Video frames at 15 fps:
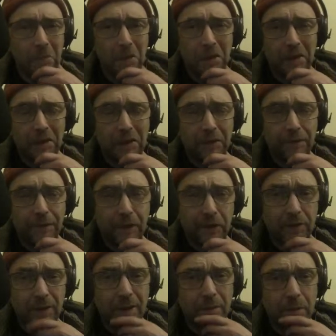and it's the
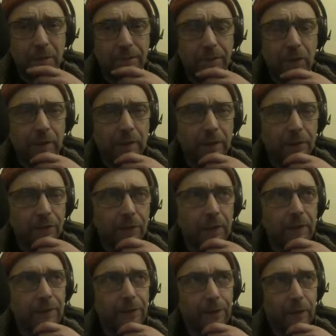first time I've done it
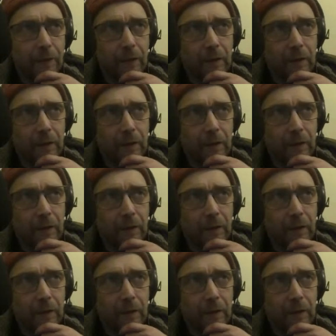since